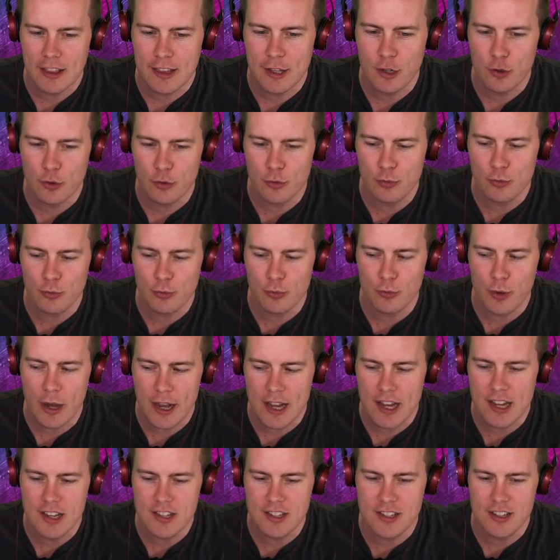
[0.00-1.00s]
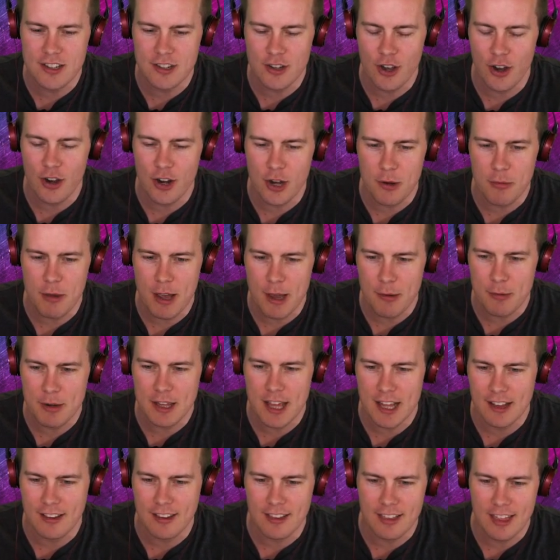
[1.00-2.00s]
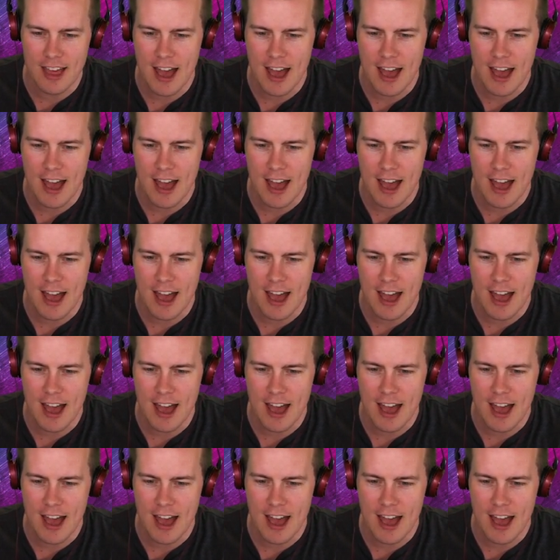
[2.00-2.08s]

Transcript: little ways to go to be able to get to